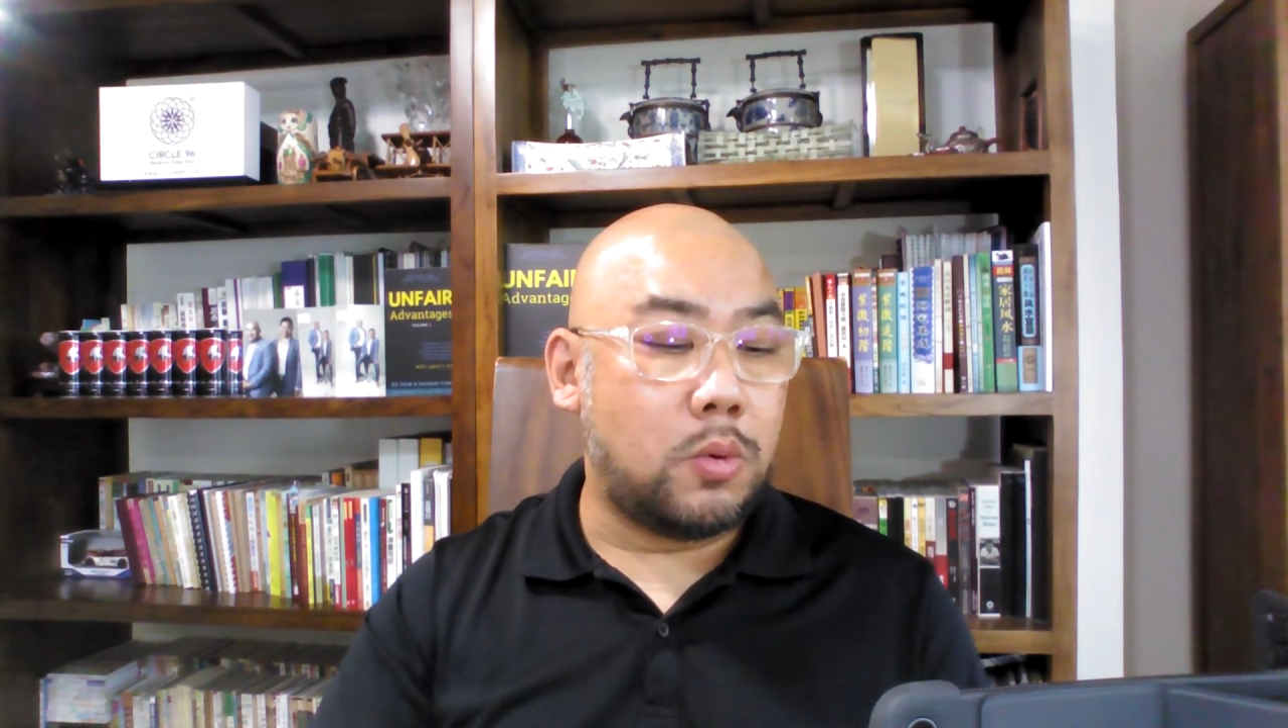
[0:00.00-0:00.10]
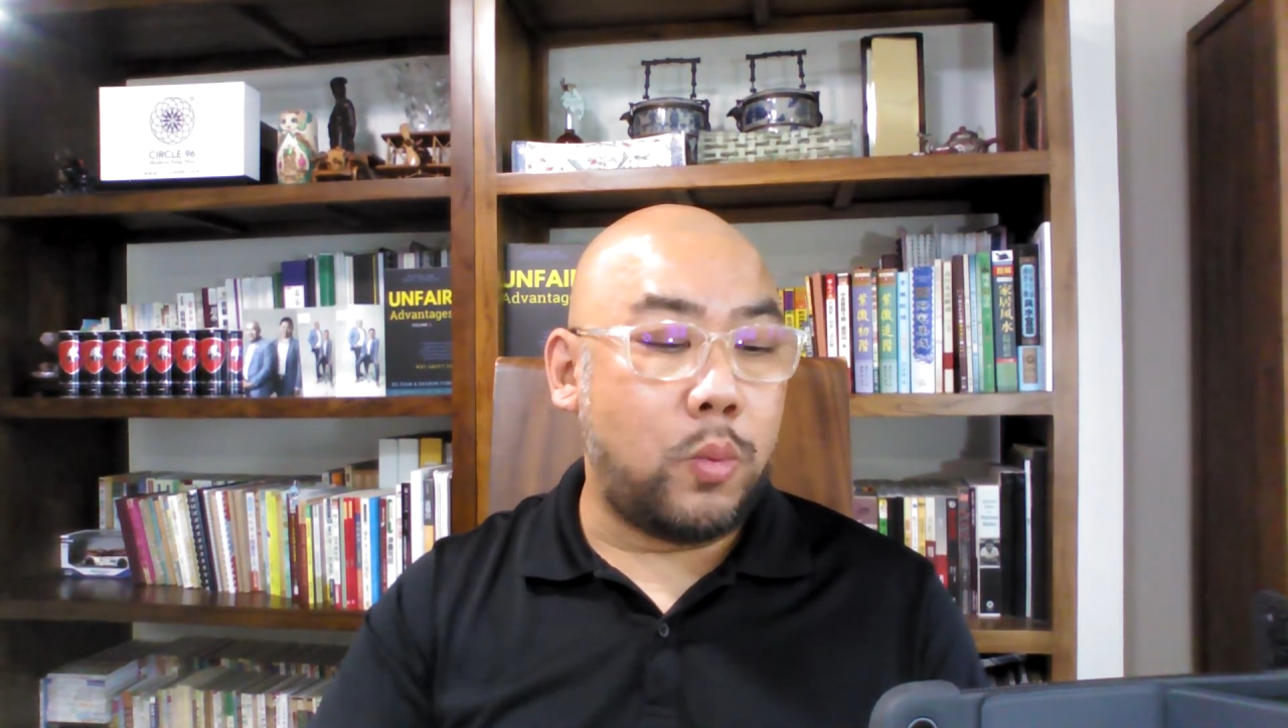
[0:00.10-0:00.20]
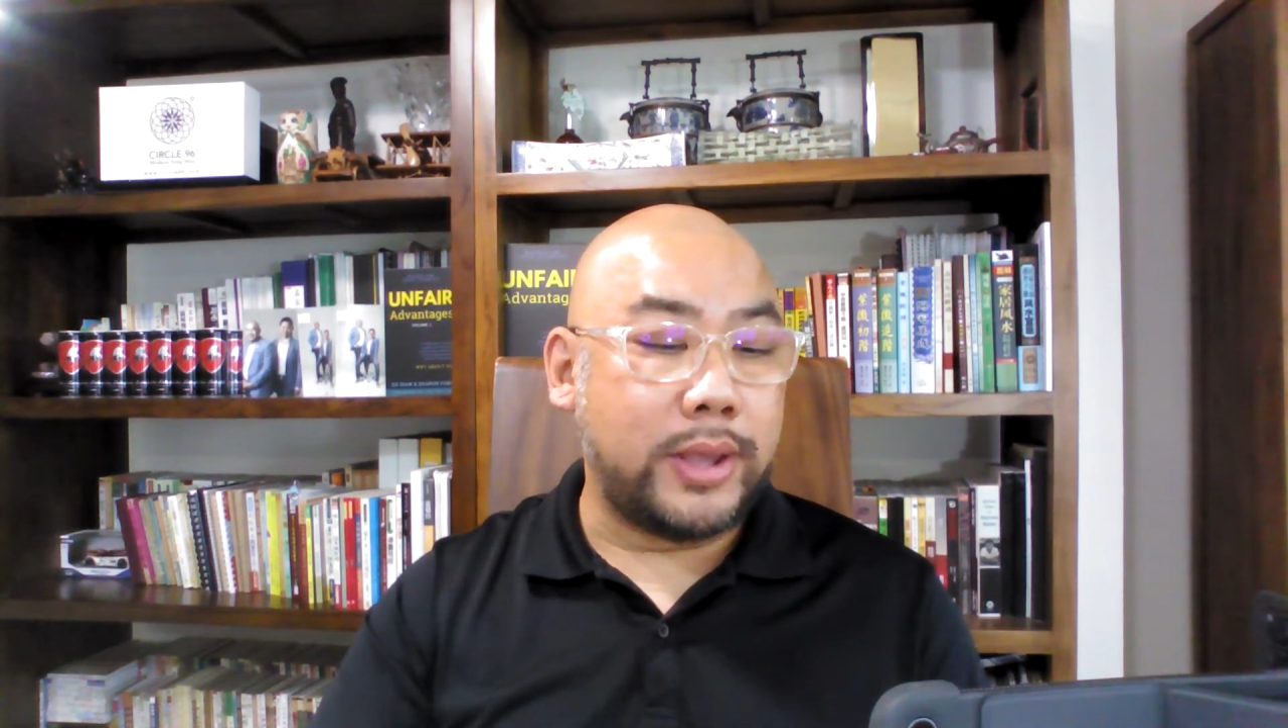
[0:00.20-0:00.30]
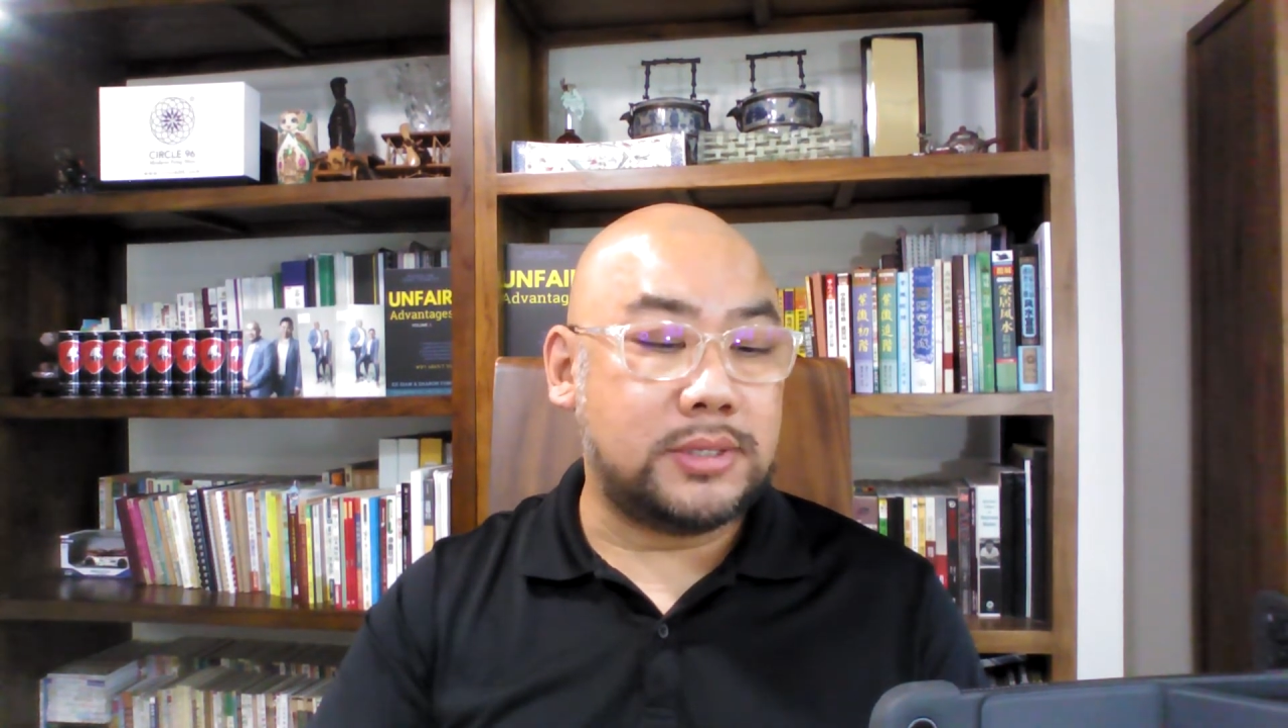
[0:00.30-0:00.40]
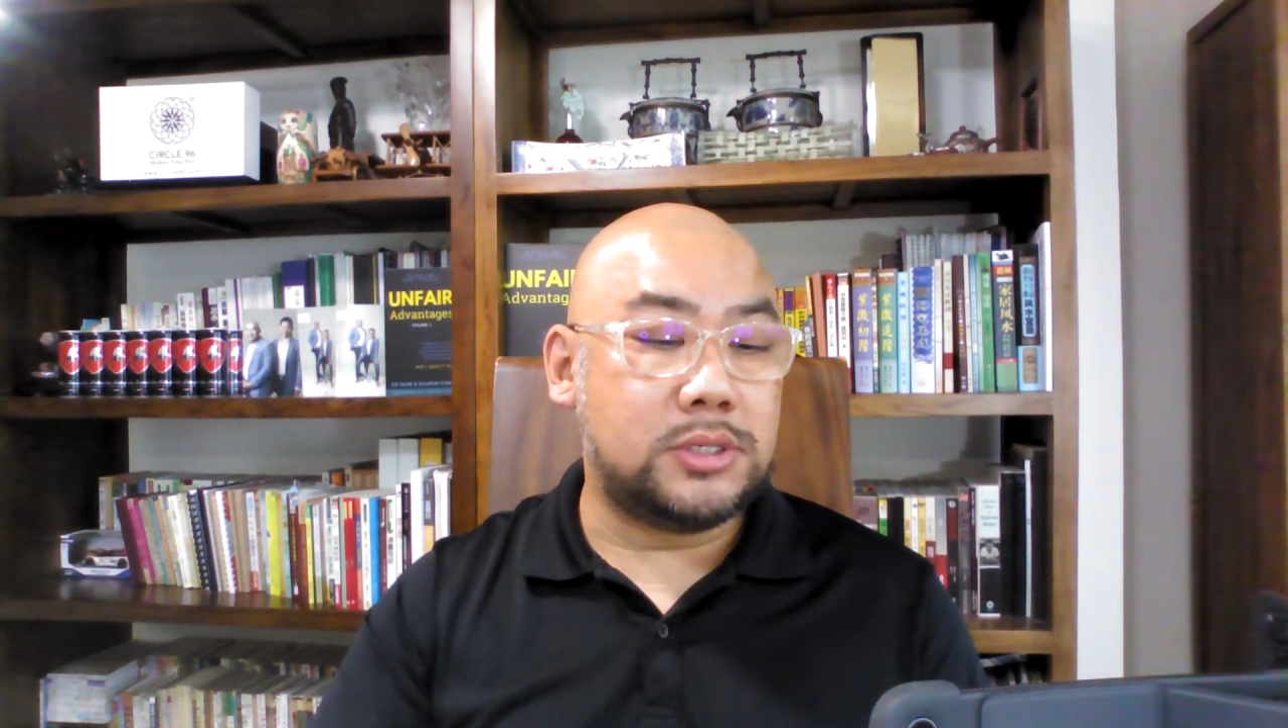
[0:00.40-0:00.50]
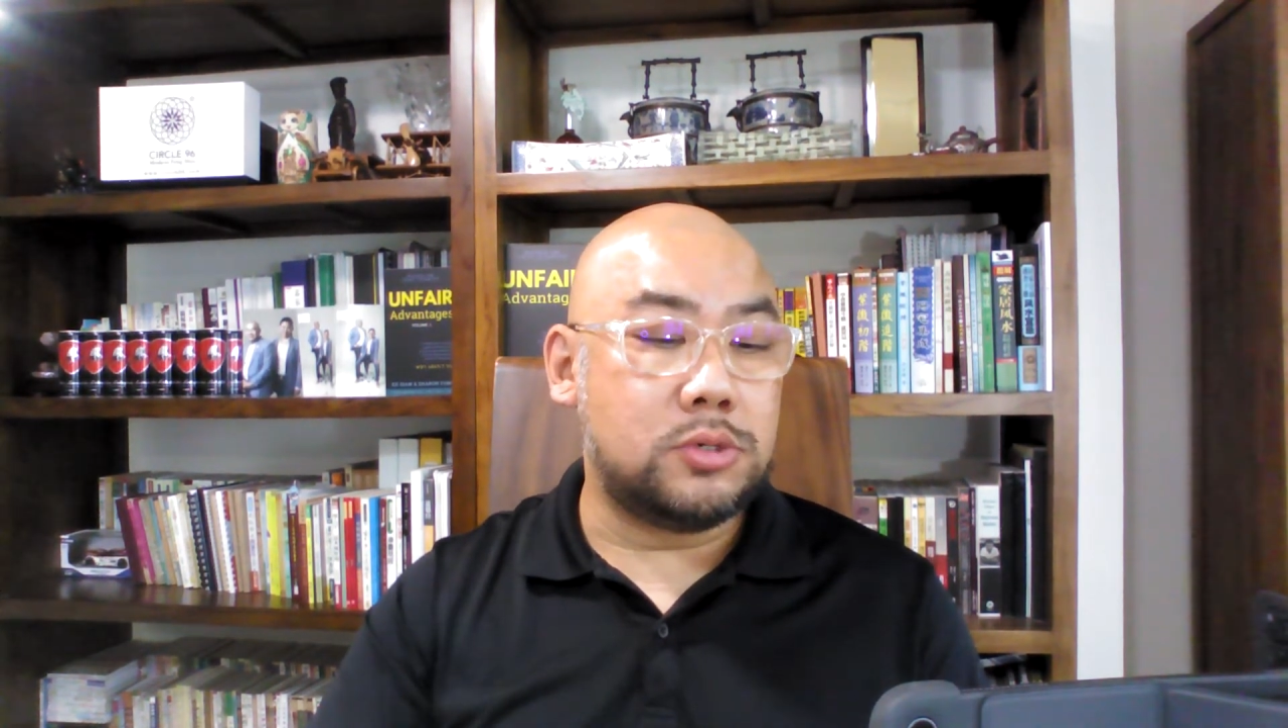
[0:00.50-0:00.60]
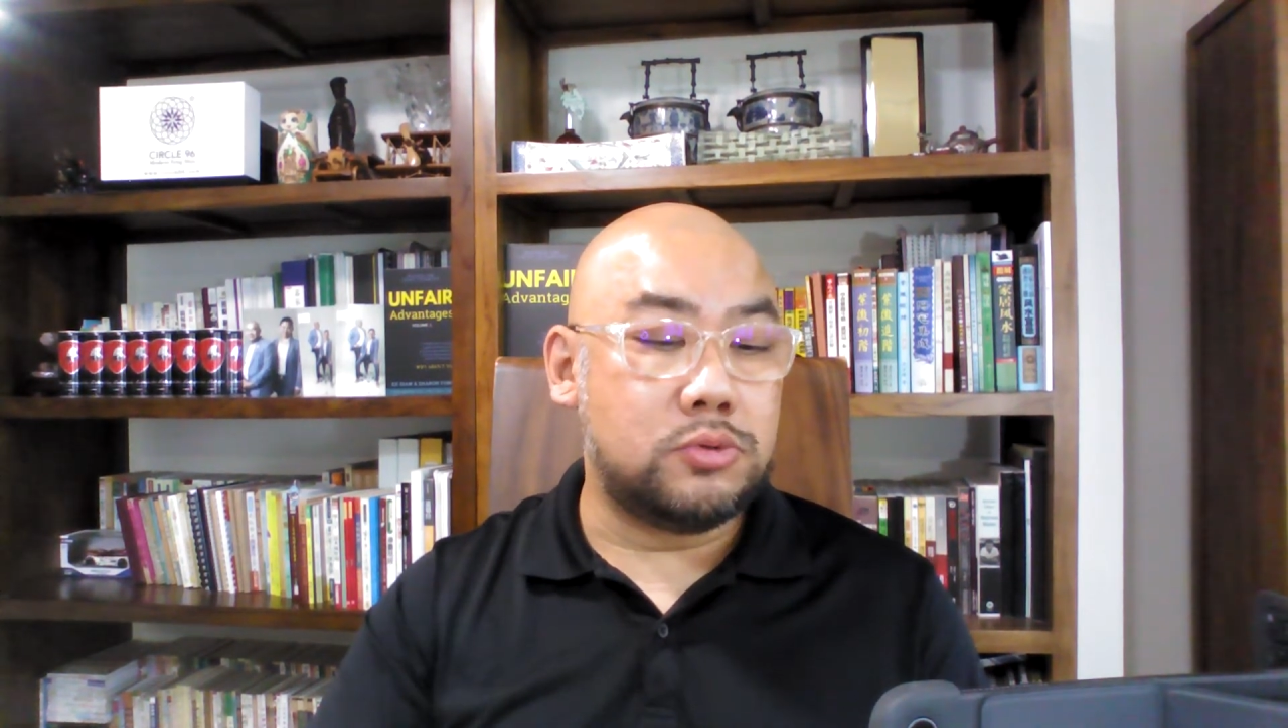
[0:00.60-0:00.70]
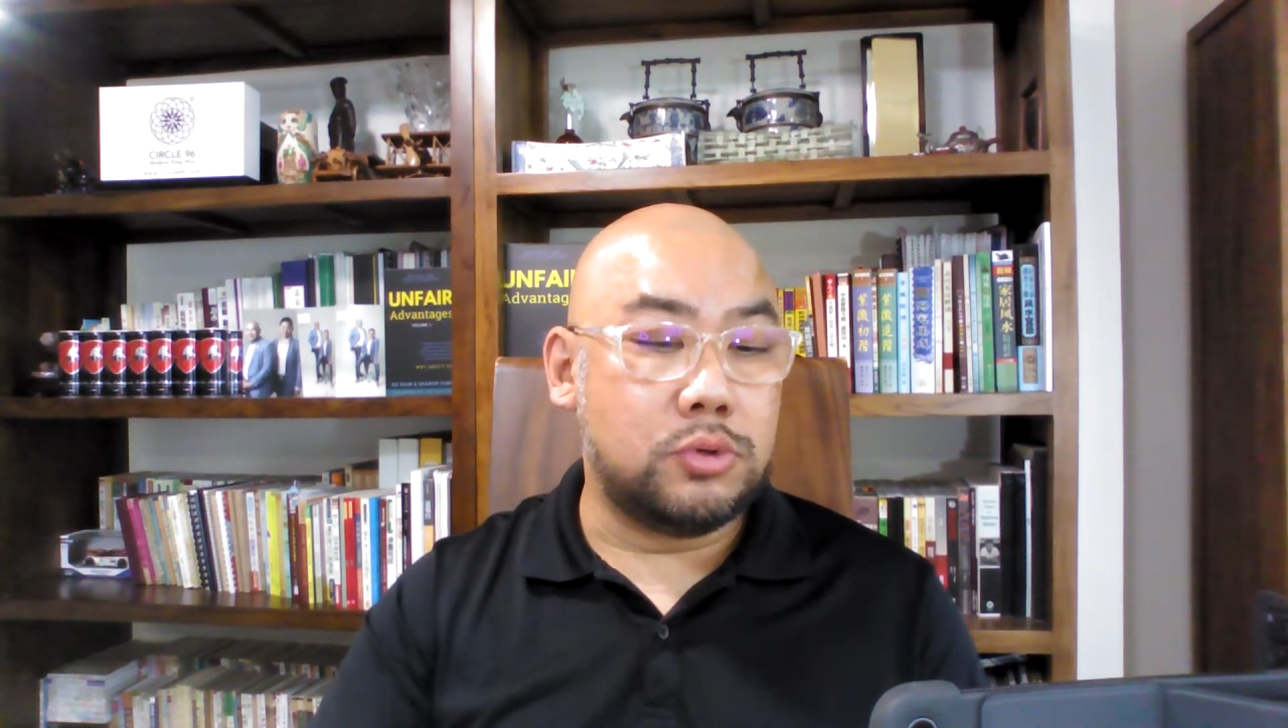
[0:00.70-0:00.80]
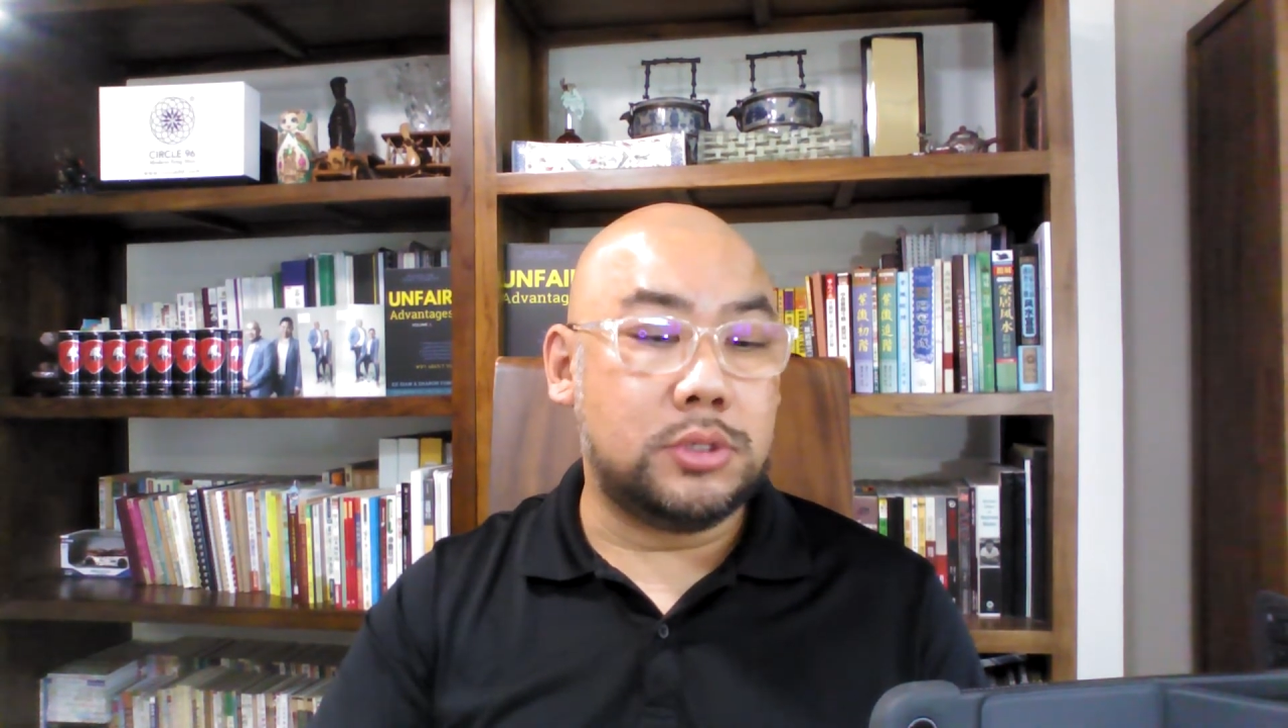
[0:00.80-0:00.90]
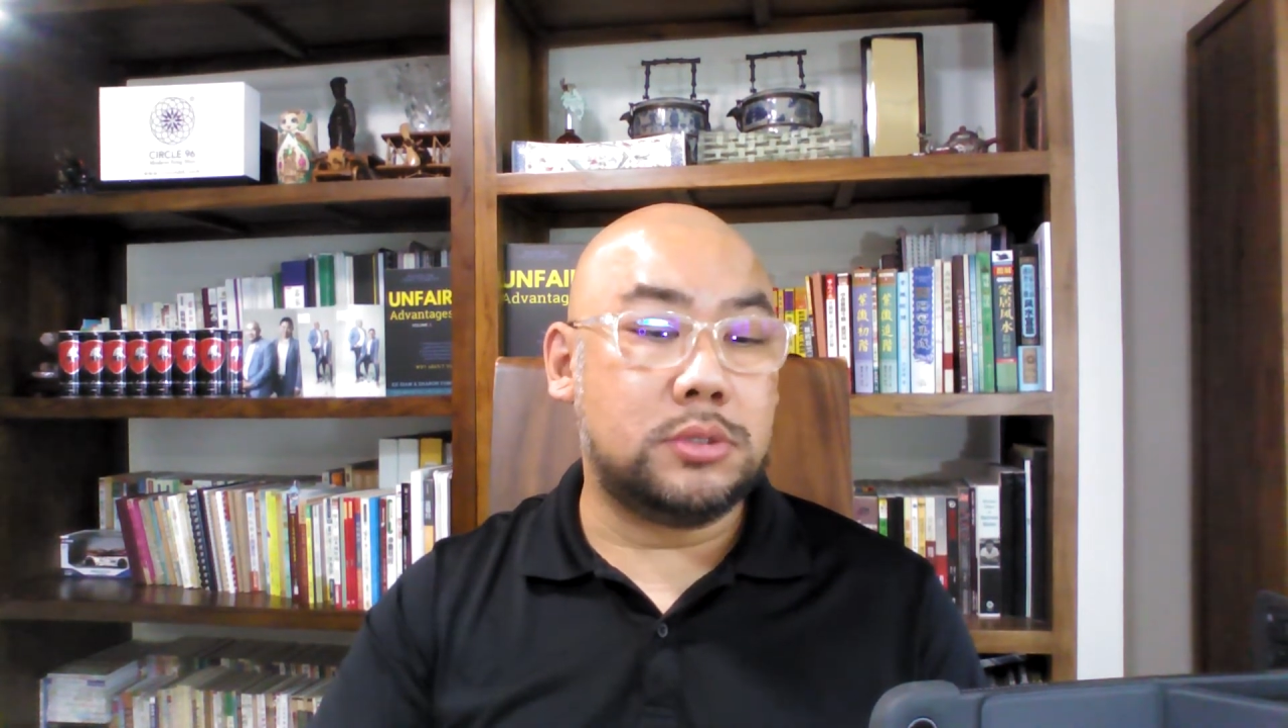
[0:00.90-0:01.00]
West
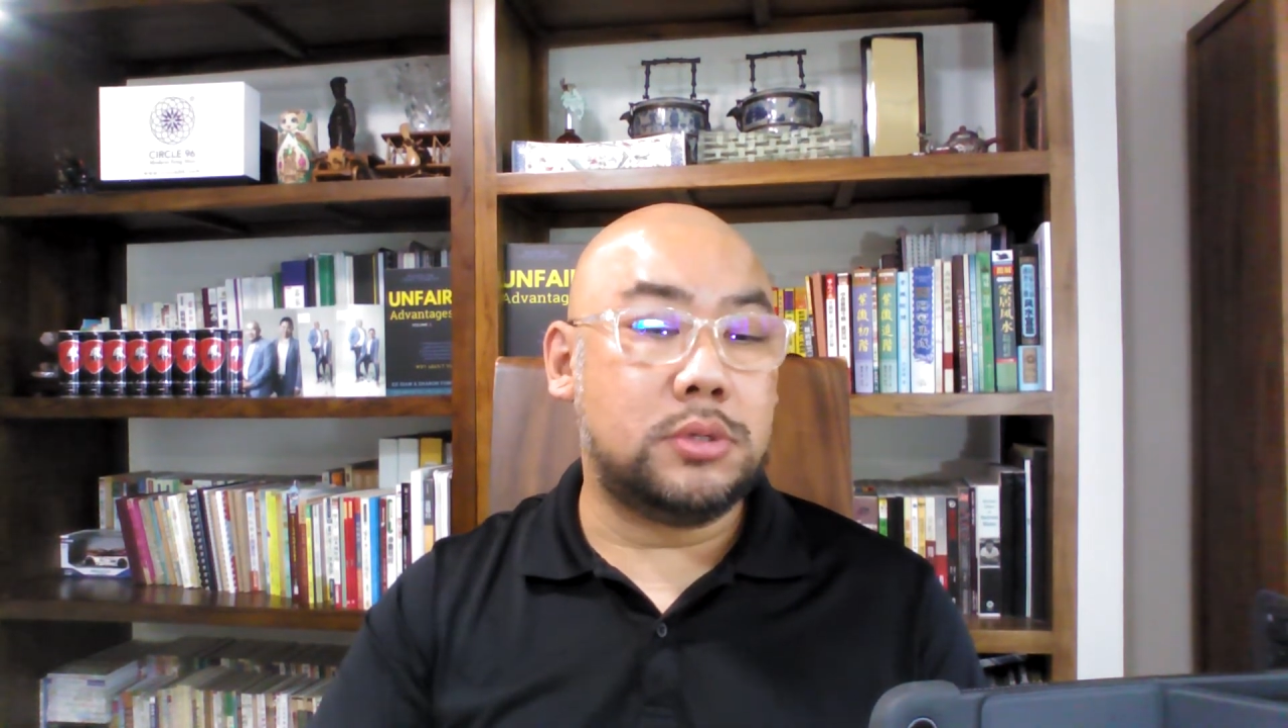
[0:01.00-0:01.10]
Road.